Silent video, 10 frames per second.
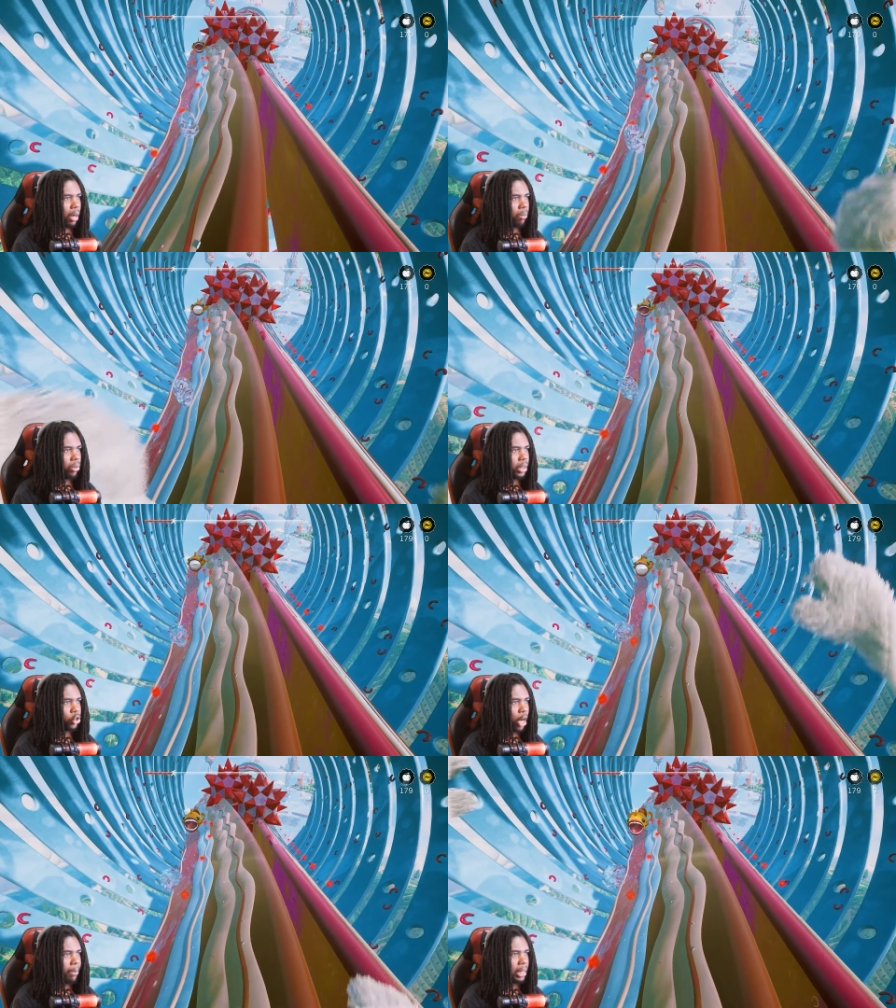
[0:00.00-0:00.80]
I'm really
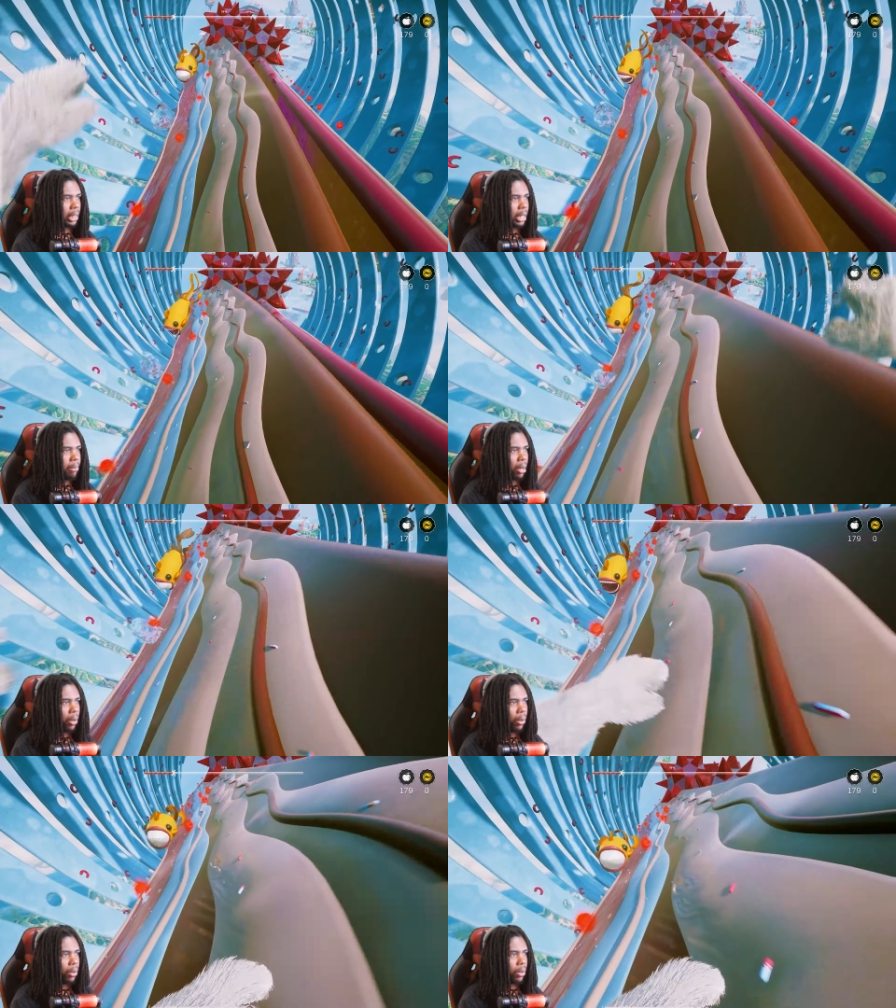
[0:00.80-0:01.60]
trapped in
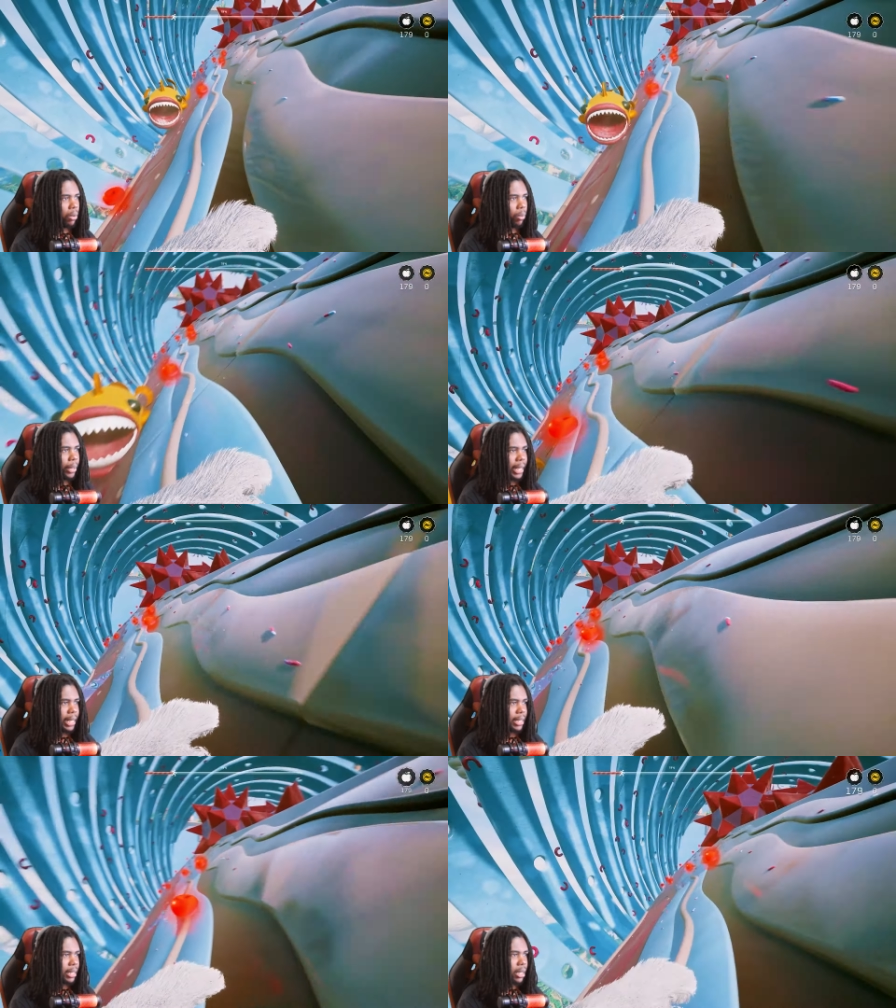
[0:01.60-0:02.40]
limbo. What
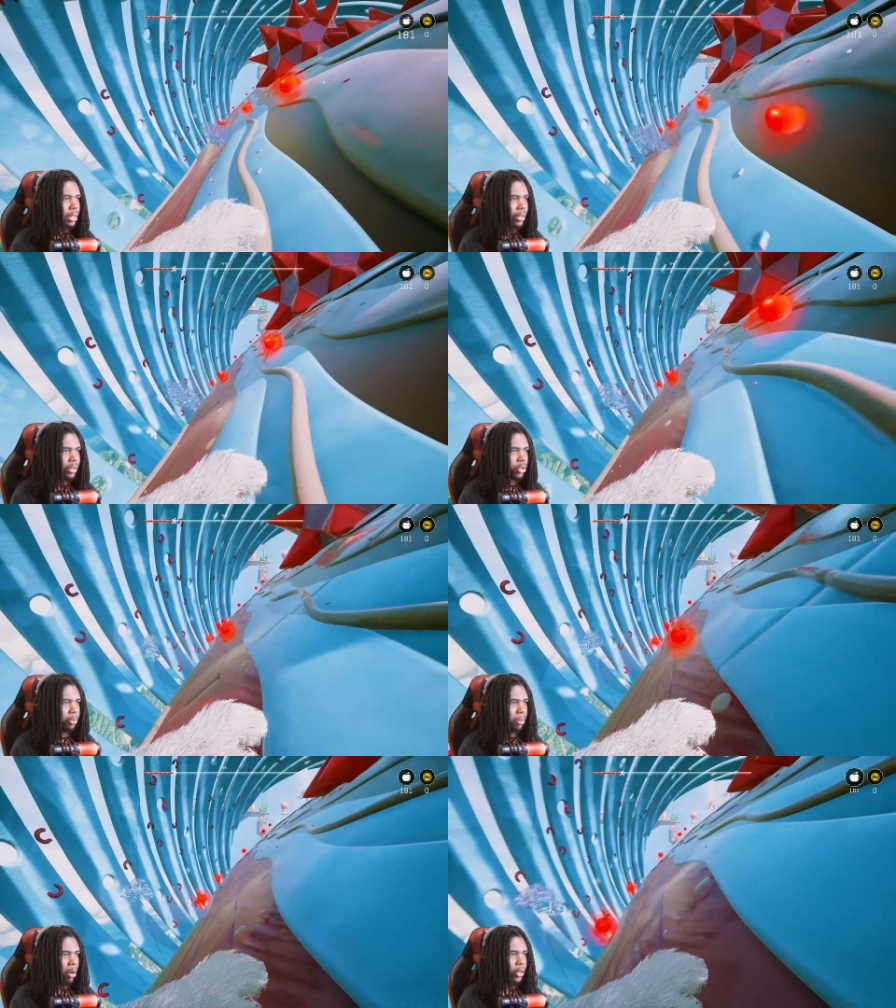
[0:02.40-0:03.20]
is this?
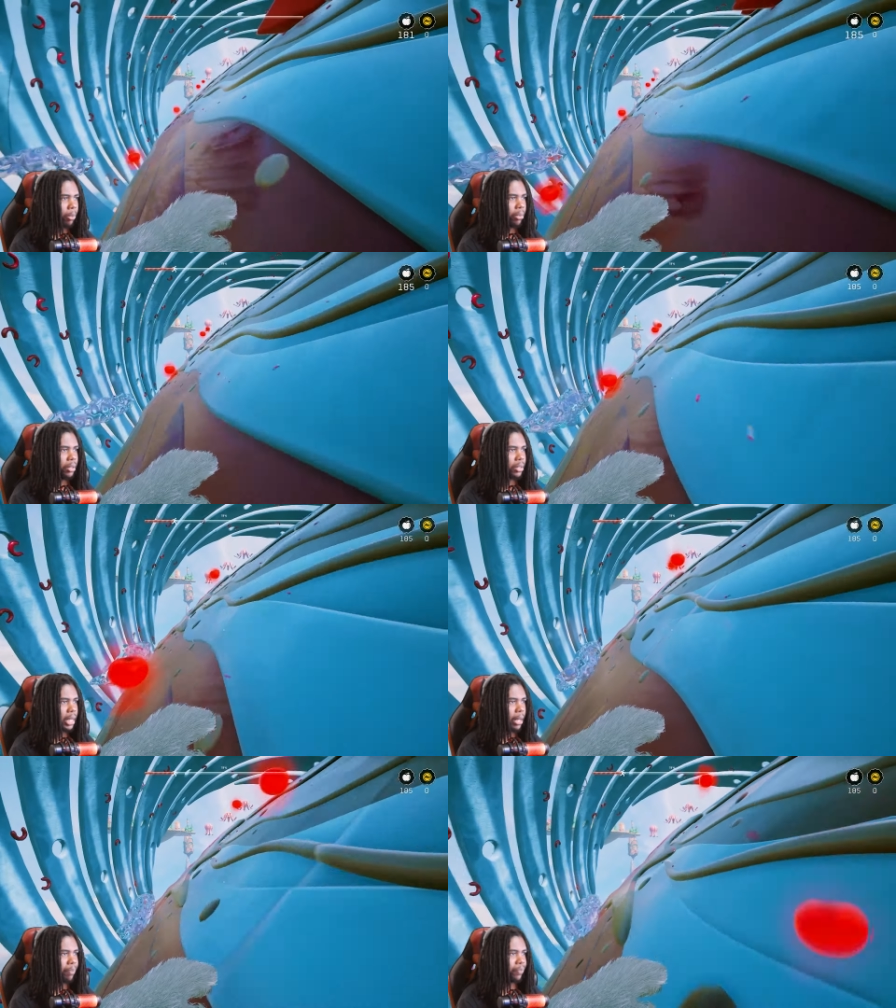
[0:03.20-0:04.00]
Super Mario Brothers
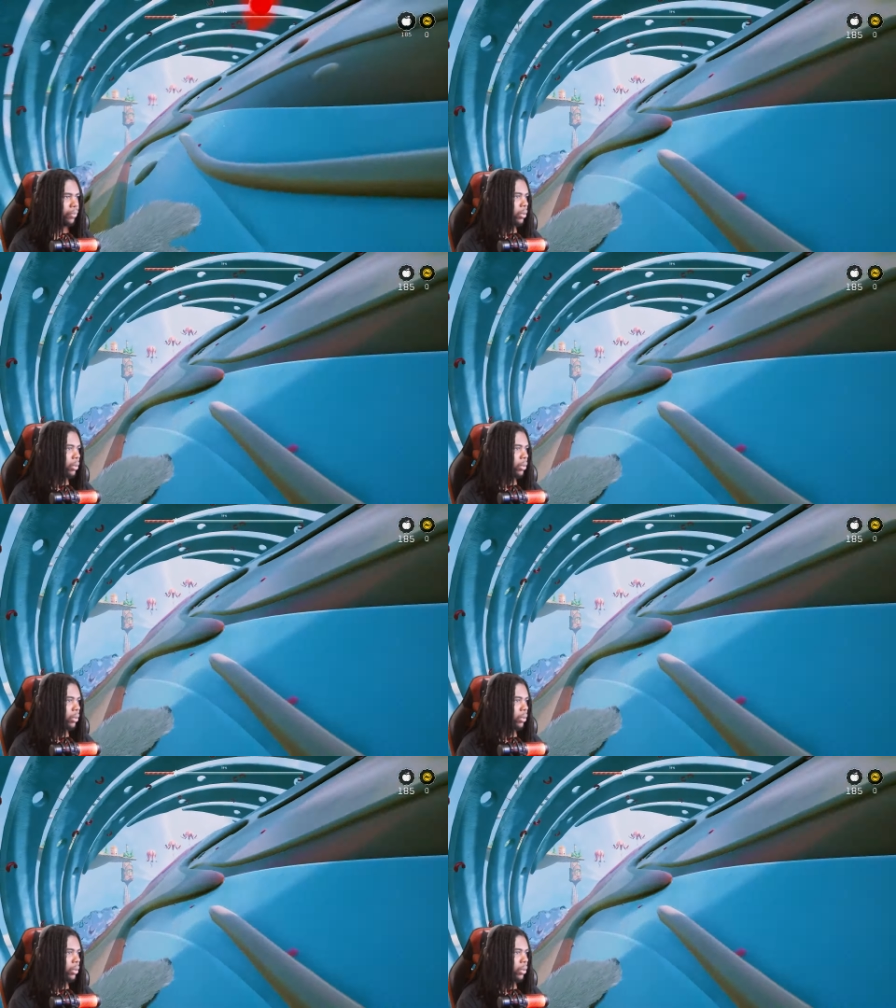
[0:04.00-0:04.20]
damn